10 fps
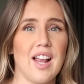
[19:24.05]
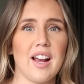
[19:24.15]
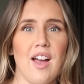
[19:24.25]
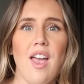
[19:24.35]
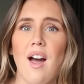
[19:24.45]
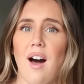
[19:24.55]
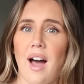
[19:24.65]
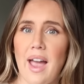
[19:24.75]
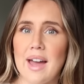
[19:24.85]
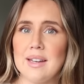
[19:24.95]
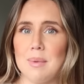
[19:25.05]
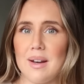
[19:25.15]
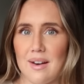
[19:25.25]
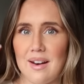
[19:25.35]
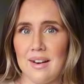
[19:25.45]
Like, I had him
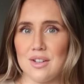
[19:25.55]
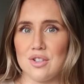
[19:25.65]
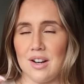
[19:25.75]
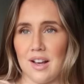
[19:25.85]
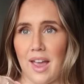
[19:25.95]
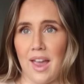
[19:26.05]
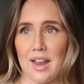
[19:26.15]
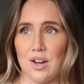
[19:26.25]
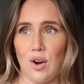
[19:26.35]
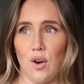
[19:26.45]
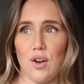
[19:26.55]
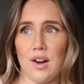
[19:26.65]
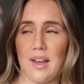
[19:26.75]
in literally like a headlock,